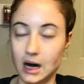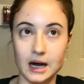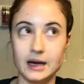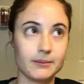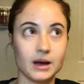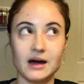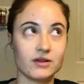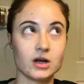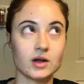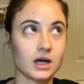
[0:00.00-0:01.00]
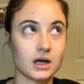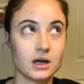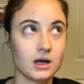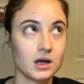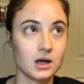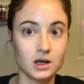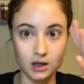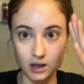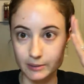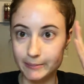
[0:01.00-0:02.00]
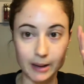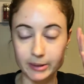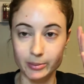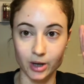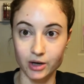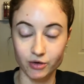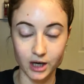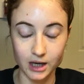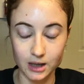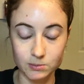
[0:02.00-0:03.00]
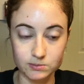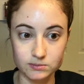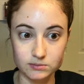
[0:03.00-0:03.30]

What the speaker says: I am having like mommy brain right now.